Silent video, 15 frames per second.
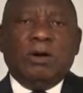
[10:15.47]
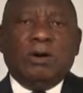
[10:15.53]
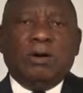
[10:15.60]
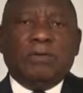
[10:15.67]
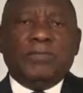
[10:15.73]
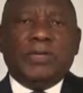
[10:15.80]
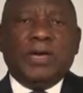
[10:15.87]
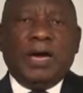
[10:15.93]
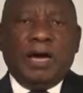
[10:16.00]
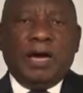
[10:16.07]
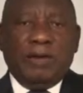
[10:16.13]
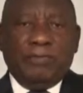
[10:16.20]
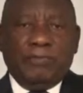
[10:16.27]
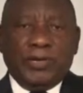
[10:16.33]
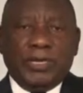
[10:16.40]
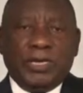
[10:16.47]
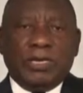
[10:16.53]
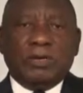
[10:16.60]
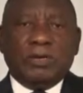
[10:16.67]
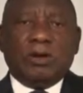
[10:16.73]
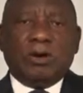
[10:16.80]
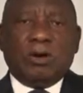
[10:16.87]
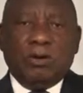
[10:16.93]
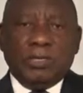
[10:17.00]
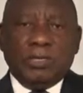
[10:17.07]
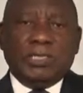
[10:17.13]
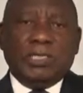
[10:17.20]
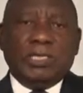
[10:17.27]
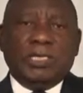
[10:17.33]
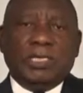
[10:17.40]
of the African
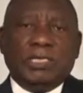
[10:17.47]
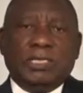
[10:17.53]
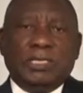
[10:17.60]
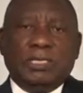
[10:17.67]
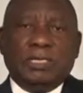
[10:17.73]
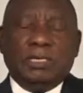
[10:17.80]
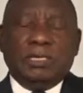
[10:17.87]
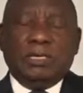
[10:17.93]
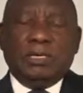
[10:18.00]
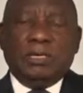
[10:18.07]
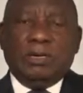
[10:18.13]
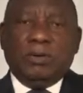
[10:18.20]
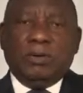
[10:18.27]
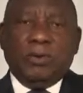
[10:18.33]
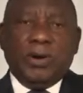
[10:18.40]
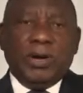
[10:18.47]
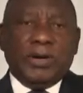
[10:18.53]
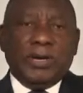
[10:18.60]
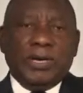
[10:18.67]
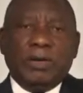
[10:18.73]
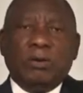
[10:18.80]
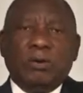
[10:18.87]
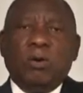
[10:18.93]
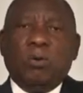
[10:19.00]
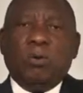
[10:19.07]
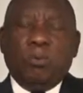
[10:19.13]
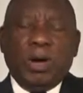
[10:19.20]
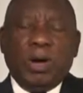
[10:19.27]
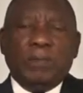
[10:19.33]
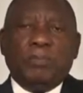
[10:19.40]
continent, wherein
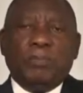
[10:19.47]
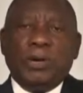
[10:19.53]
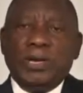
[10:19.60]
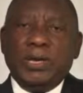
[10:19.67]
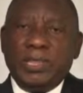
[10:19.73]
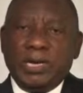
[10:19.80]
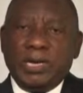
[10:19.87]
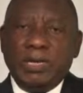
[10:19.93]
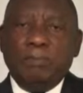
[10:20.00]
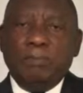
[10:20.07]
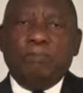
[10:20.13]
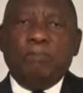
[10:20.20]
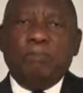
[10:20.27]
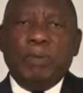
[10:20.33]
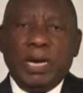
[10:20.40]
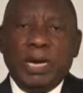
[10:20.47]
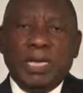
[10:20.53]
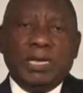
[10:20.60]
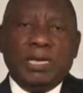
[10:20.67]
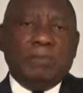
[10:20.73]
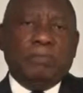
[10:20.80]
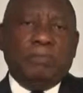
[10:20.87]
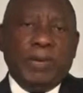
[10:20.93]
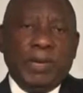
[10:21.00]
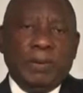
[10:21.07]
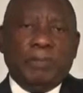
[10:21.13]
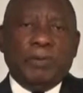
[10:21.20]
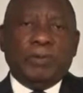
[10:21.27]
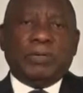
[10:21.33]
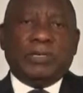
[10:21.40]
1.3 billion
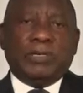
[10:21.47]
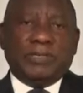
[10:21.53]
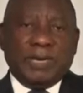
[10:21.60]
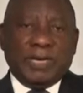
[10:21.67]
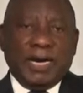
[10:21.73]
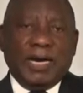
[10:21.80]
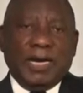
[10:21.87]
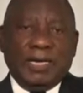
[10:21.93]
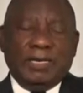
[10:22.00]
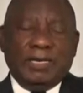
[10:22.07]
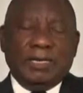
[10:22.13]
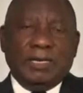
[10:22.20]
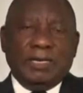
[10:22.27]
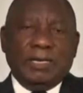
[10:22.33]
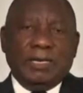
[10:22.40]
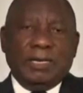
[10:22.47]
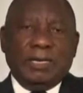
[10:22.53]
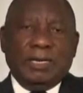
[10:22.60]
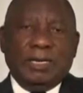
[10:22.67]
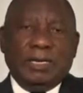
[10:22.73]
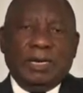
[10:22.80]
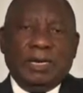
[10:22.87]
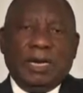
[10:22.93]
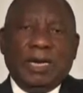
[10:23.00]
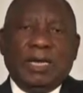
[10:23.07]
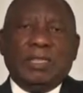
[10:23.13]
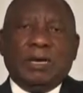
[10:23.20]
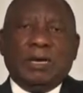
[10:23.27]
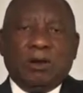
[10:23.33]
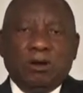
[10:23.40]
people reside,
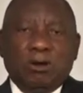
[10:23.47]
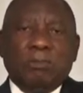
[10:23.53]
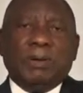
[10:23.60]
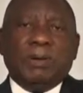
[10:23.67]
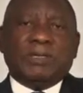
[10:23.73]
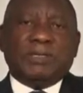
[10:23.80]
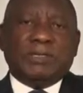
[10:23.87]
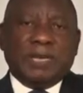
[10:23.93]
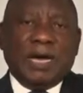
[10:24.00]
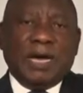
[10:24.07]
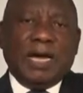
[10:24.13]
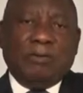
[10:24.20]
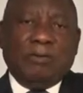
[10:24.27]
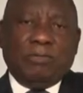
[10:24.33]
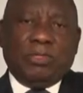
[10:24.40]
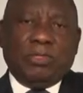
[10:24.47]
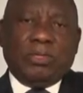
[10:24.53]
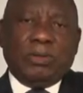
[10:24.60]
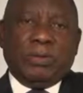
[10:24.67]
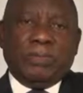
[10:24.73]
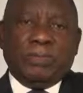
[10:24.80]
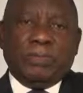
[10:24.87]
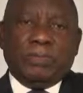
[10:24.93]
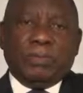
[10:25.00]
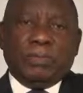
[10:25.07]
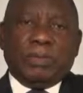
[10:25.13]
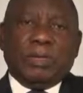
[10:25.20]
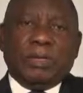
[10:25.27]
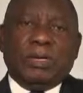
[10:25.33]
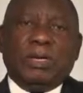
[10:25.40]
and the global South
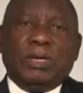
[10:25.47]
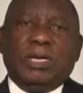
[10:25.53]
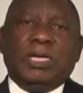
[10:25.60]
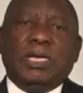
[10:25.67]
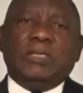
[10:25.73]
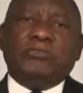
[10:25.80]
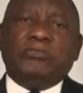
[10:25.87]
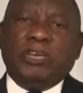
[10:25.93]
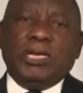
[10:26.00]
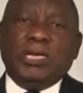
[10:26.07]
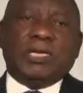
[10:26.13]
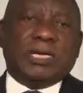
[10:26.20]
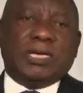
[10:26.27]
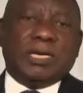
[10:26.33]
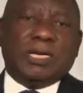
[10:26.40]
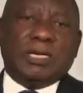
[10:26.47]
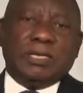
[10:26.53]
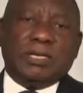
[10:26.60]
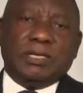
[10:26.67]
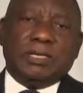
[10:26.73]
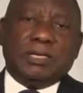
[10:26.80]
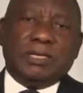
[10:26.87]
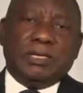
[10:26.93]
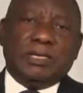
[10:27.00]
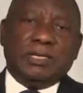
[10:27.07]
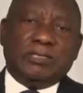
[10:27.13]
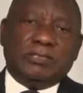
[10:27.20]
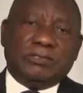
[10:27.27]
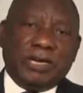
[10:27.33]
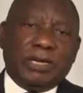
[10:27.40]
in general is
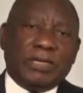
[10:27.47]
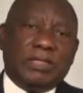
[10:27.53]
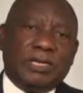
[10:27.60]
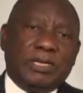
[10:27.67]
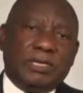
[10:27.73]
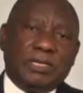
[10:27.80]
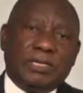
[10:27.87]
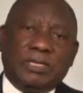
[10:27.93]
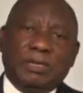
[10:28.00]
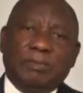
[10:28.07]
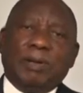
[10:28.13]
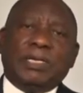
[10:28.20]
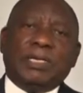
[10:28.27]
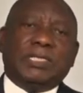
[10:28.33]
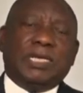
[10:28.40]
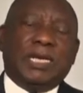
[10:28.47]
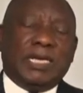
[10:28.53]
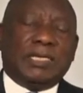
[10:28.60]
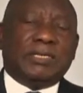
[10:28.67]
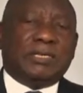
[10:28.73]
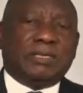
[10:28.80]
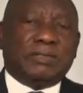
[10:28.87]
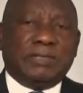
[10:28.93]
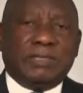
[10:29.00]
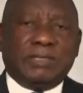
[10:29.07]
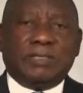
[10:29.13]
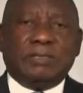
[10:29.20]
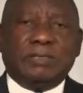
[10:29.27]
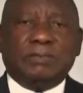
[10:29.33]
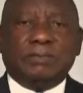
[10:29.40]
strengthened in the multilateral
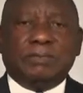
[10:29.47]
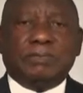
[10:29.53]
system.